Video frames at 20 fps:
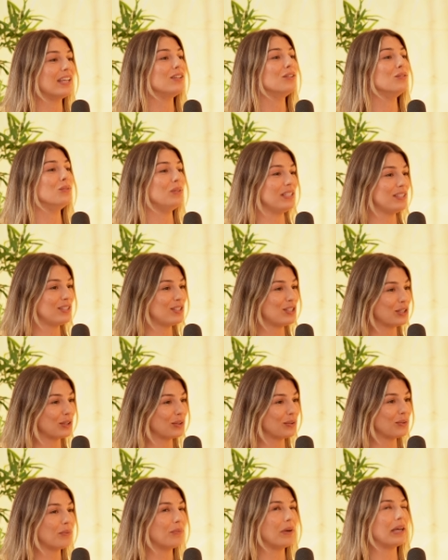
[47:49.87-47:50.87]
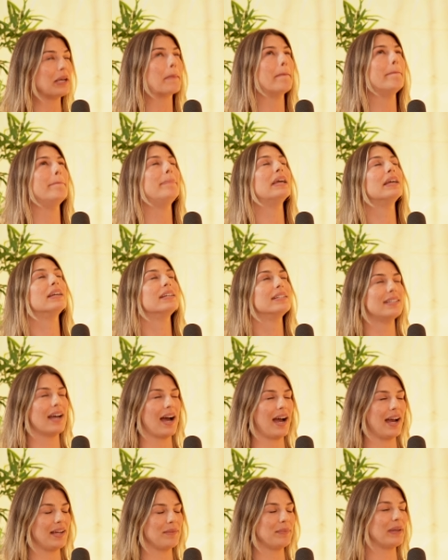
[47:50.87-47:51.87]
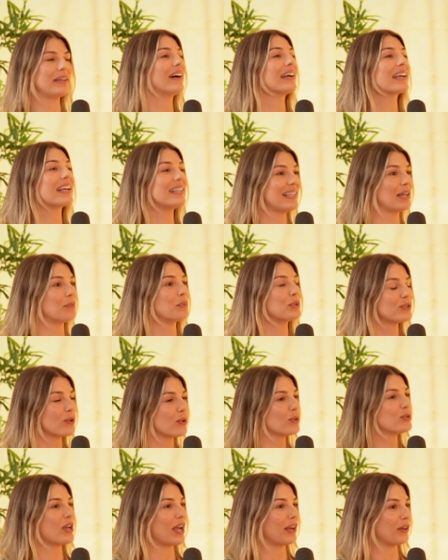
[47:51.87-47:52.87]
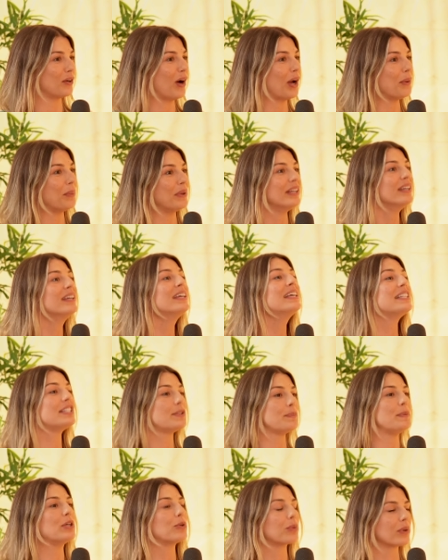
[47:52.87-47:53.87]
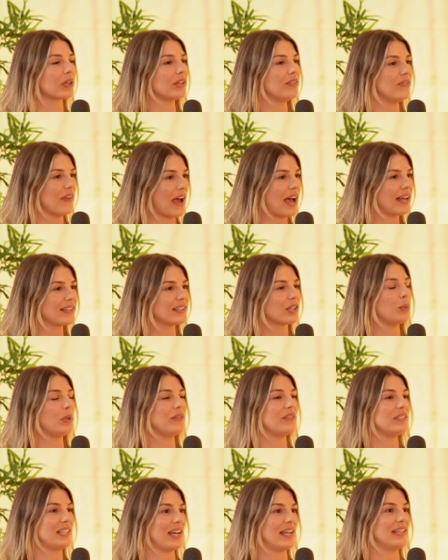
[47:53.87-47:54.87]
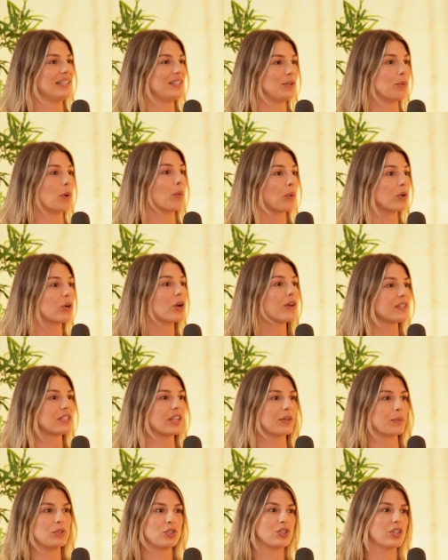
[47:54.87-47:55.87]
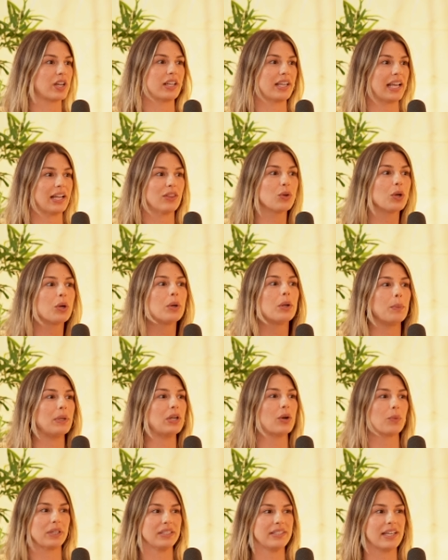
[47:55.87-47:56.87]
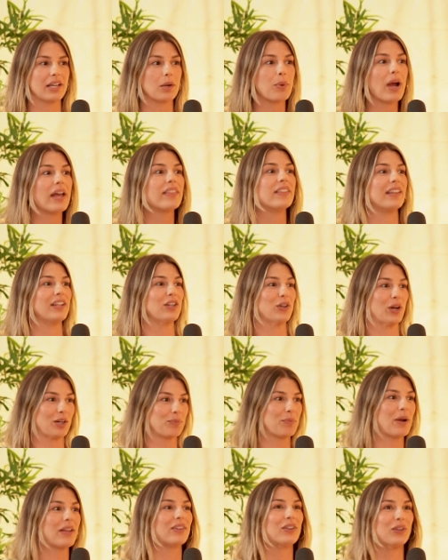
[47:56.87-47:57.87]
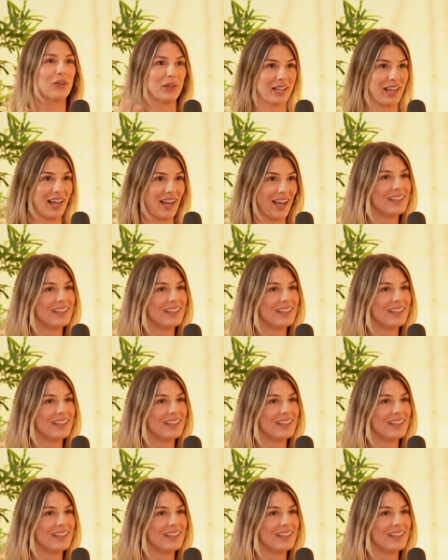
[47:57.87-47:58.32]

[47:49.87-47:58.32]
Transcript: that you need to. Yeah. Like big time. Like like I said with SoulCycle, I would speak really fast. Like yeah. we have a tendency when we're nervous, like we just kind of get through it and we don't really take a breath, and then you're out of breath and you're like,